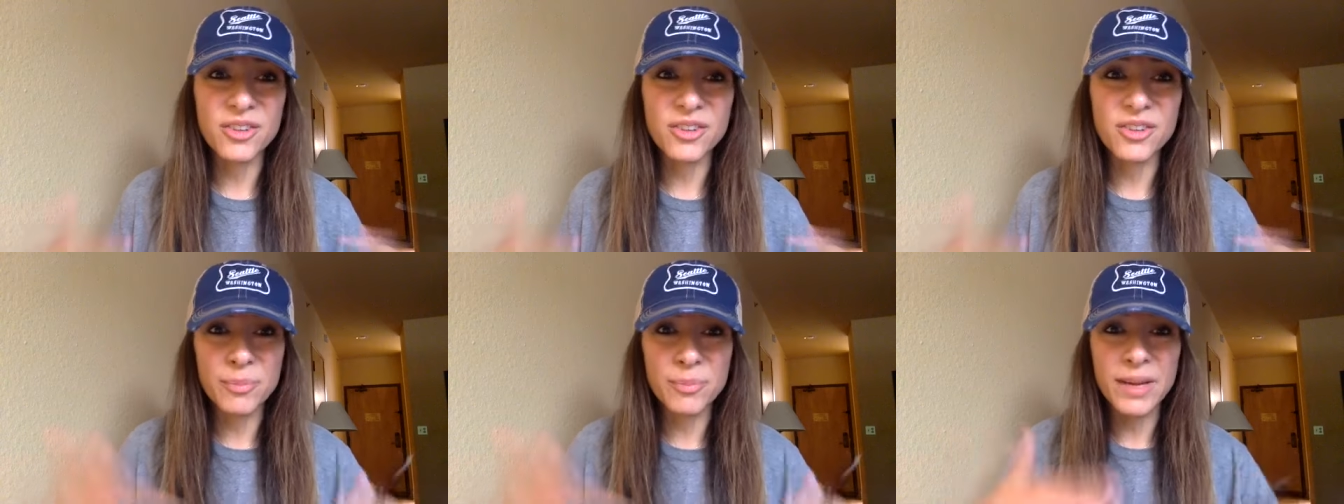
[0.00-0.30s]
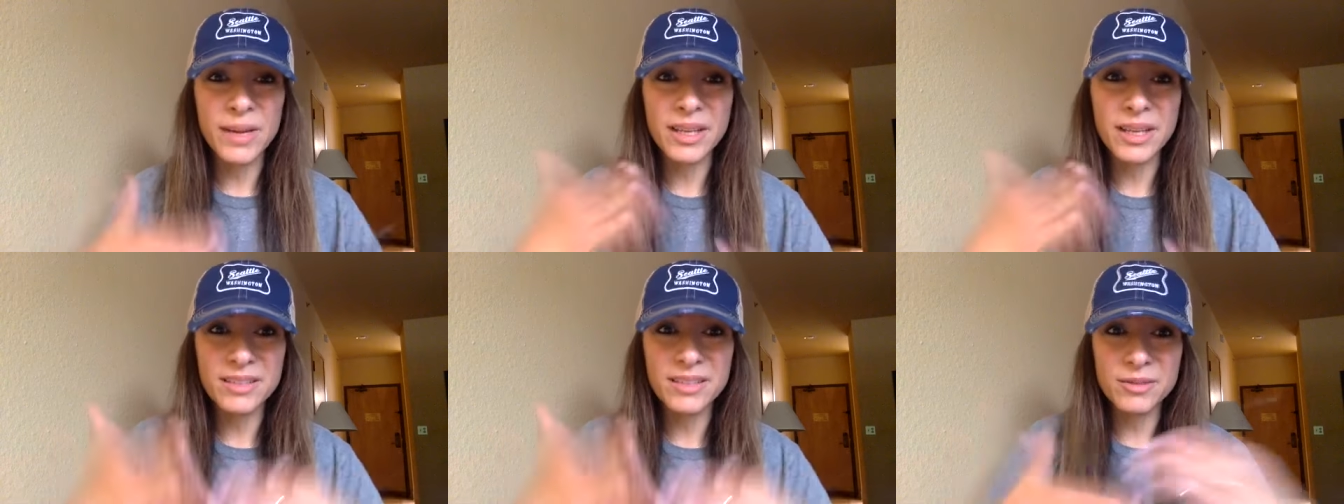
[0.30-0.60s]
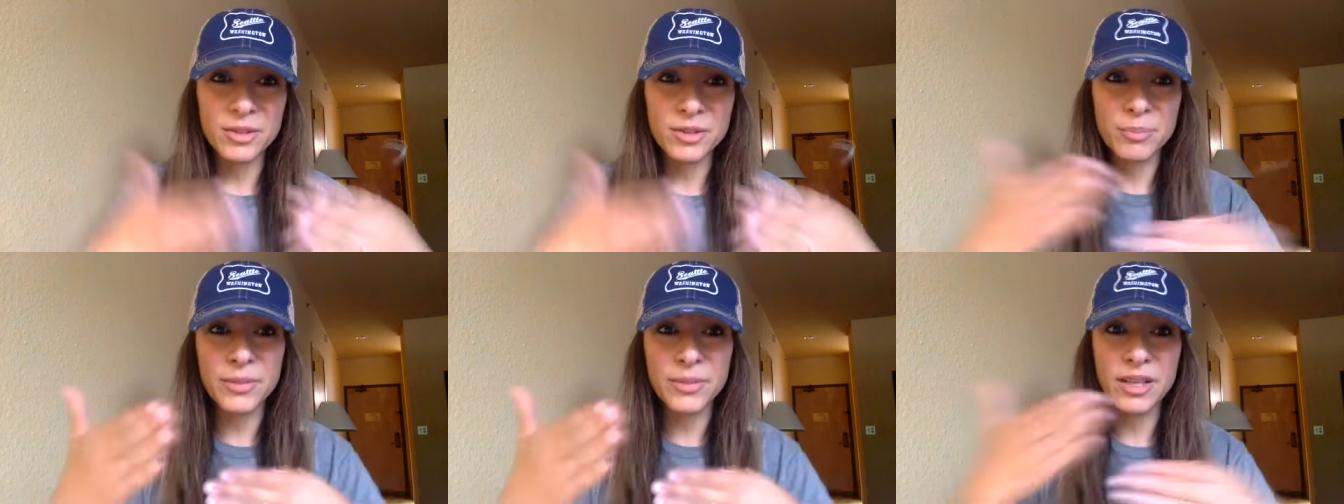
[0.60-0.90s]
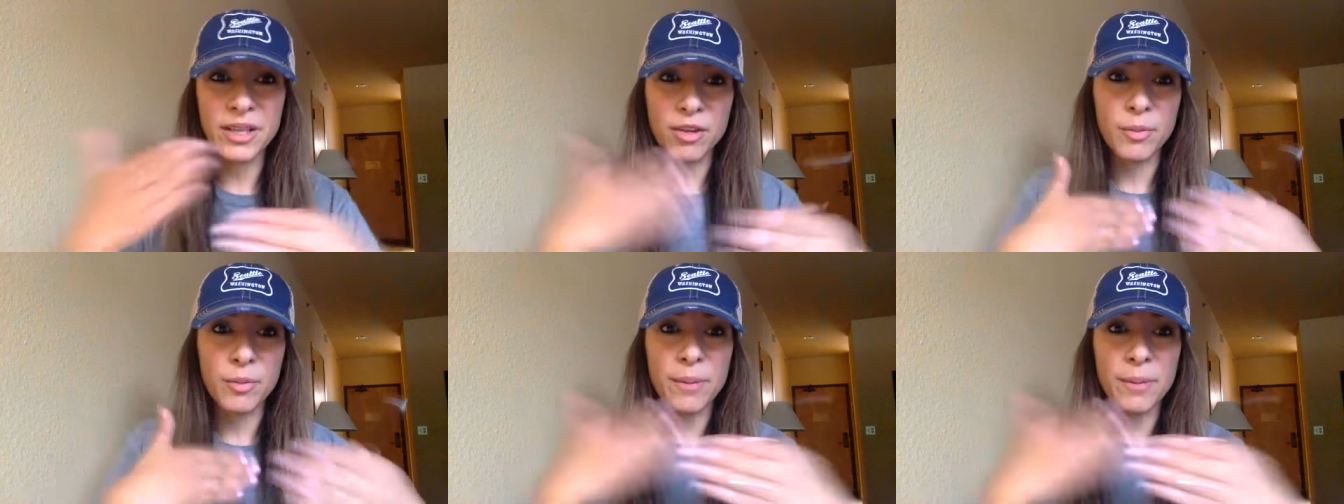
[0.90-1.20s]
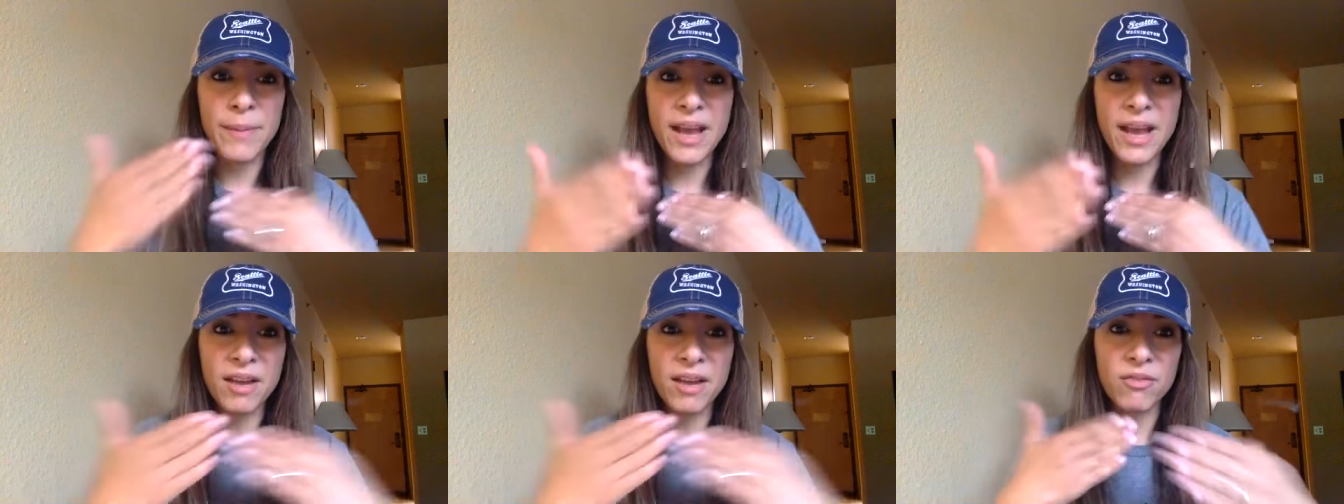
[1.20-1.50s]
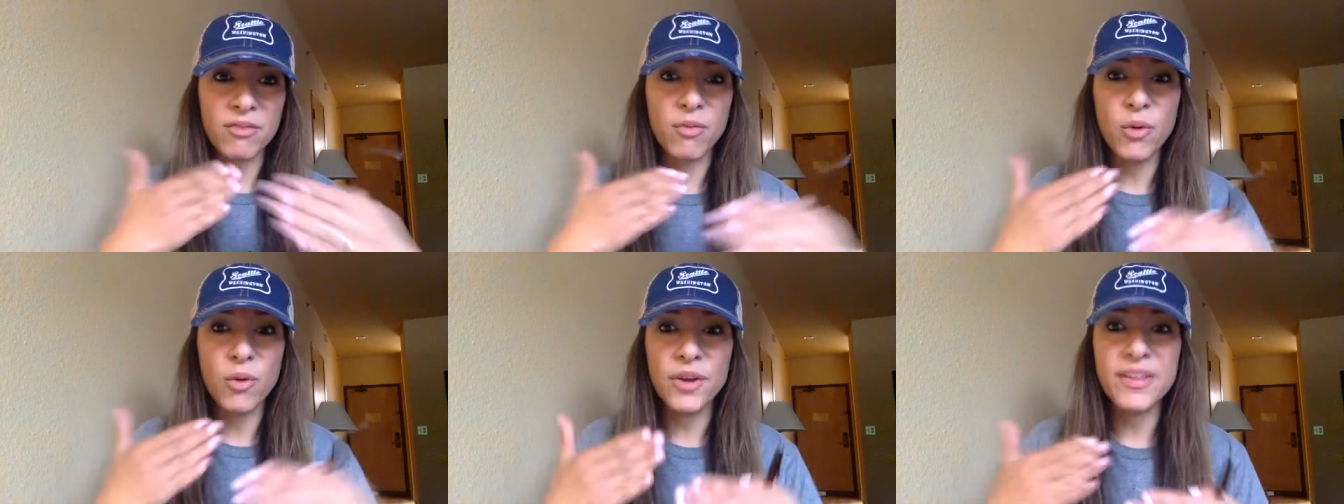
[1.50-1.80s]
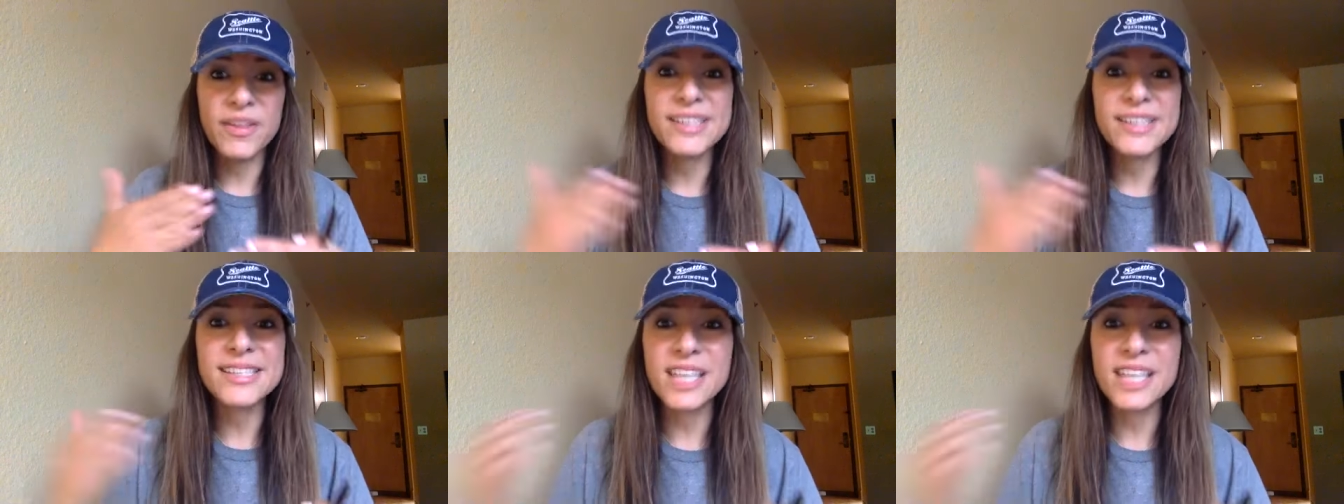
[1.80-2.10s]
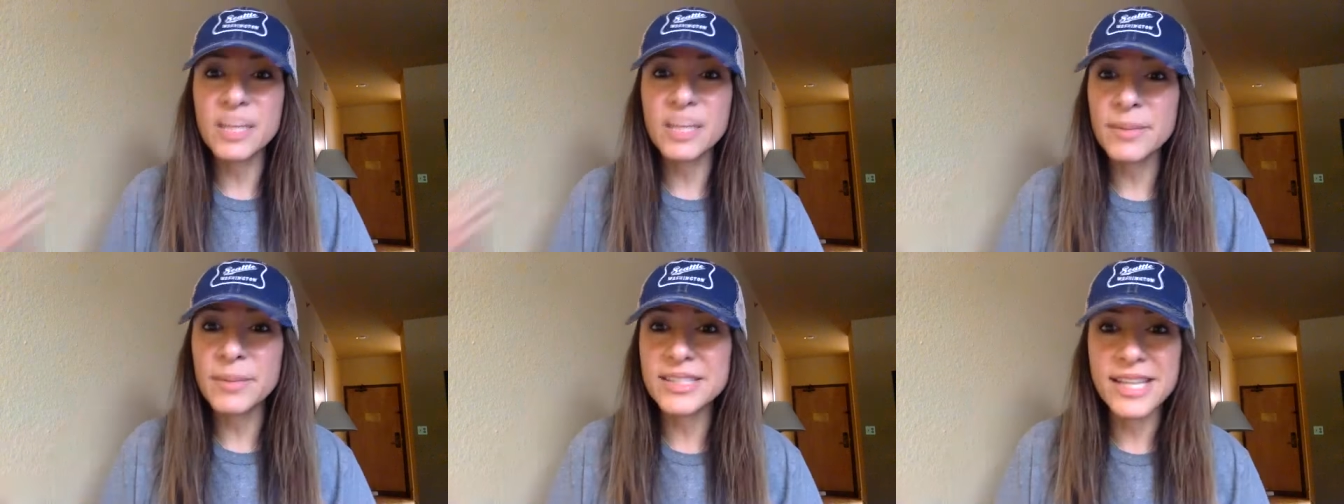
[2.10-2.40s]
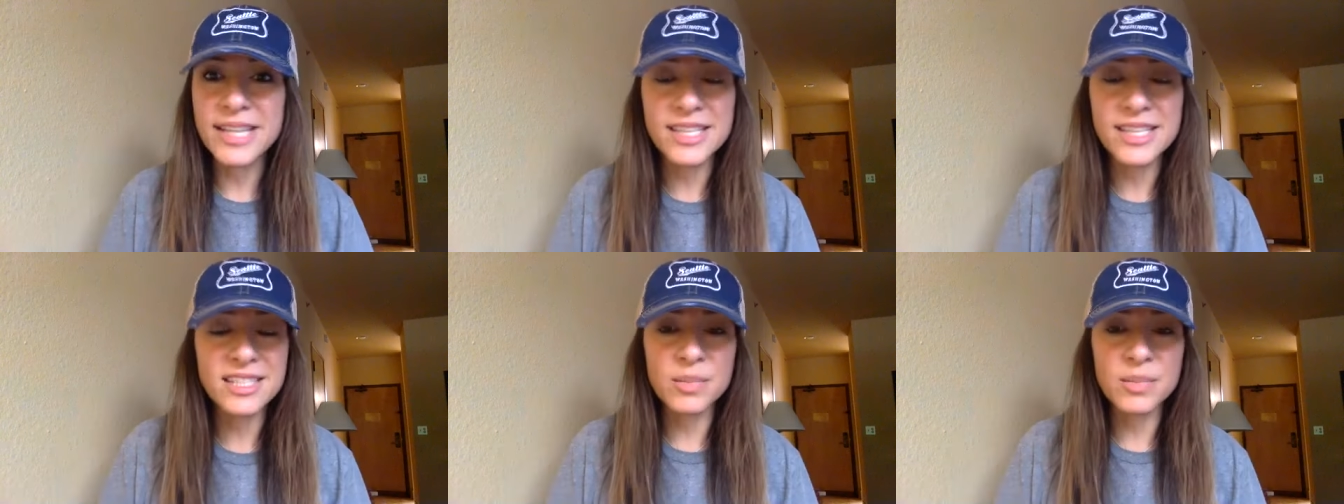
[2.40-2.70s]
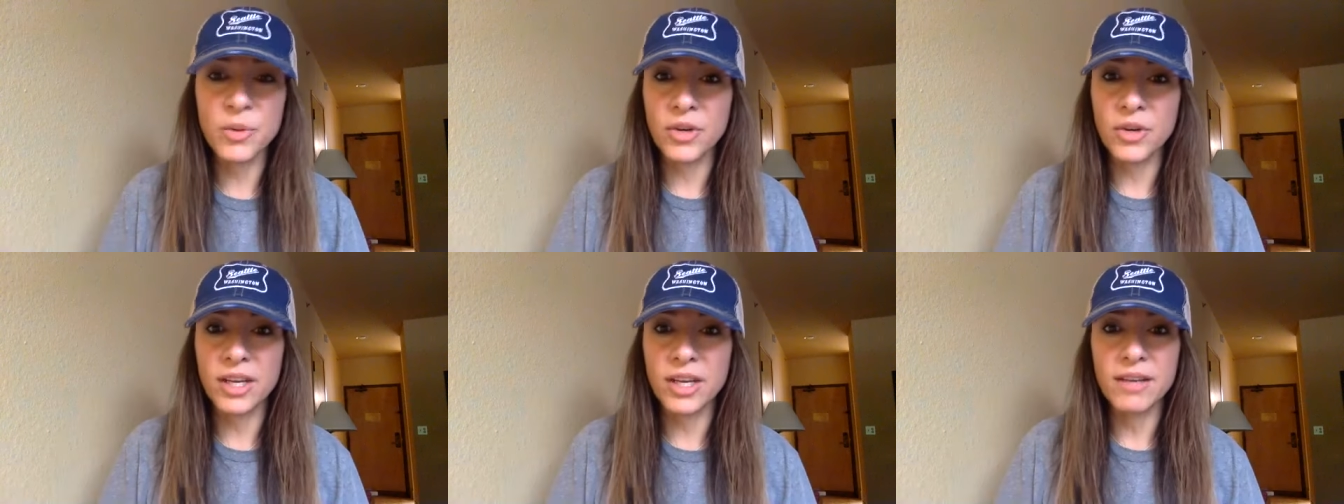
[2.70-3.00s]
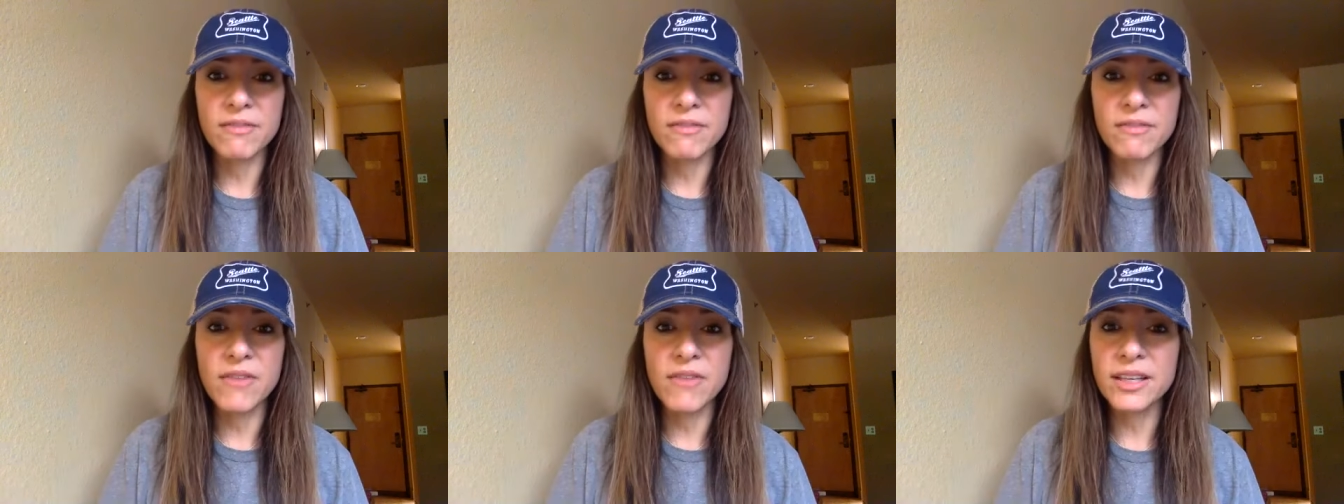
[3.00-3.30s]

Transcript: there might be a little bit back and forth send them a testimony